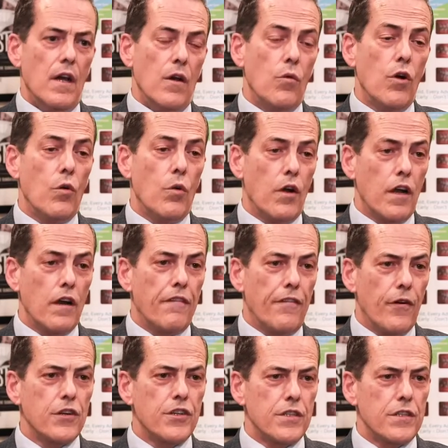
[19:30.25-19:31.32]
Well, we're going to
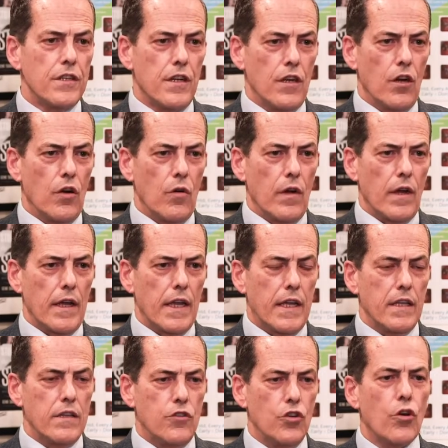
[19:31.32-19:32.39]
first,
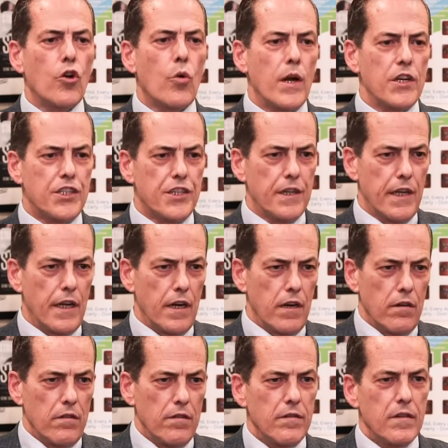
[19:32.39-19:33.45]
do a questionnaire.